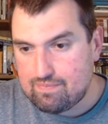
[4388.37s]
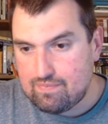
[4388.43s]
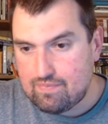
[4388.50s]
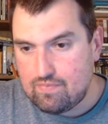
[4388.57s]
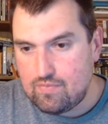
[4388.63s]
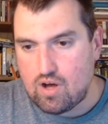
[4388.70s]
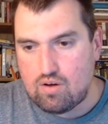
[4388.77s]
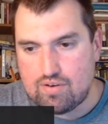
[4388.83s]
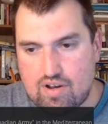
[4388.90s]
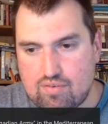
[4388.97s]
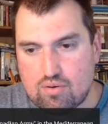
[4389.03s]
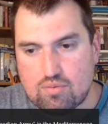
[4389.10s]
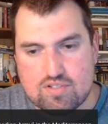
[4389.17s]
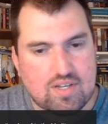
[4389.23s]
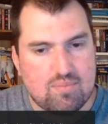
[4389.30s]
No, it
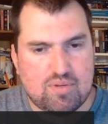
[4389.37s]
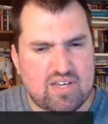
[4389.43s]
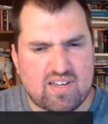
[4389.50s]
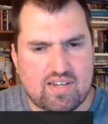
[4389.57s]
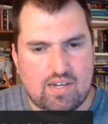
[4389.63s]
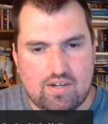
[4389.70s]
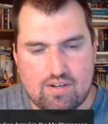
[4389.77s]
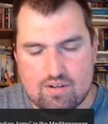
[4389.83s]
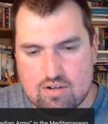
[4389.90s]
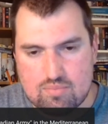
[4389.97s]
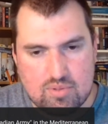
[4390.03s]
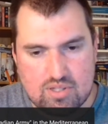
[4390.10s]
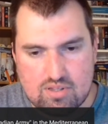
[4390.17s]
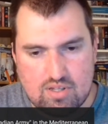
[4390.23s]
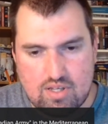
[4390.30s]
never was going to be a Canadian
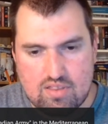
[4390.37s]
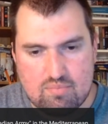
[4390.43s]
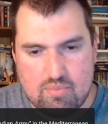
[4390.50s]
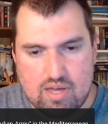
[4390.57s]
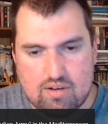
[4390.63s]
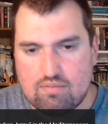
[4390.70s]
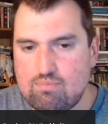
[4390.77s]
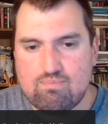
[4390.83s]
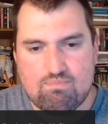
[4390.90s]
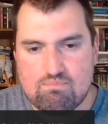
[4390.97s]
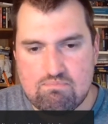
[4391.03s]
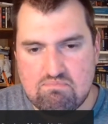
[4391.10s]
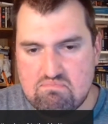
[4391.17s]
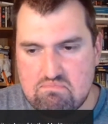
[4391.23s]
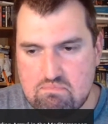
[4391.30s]
Army in the Med.
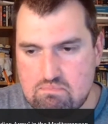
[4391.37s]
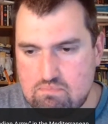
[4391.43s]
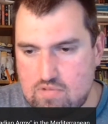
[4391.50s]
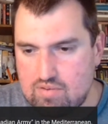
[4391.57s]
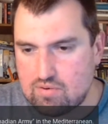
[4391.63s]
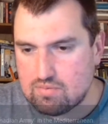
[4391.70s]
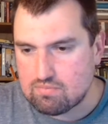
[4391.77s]
Never.